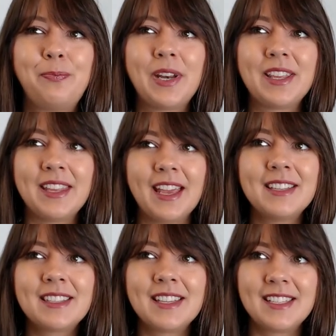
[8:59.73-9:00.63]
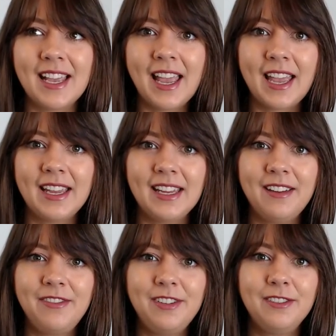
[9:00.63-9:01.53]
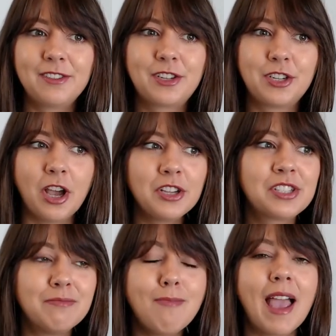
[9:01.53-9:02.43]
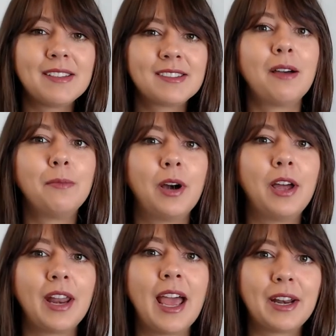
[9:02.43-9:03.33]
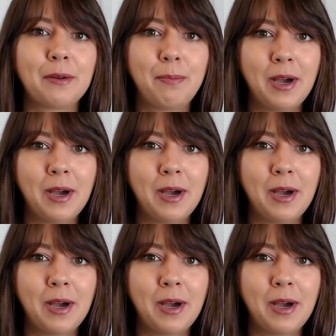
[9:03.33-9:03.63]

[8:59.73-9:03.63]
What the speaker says: But at the end of the day, if you just met someone at a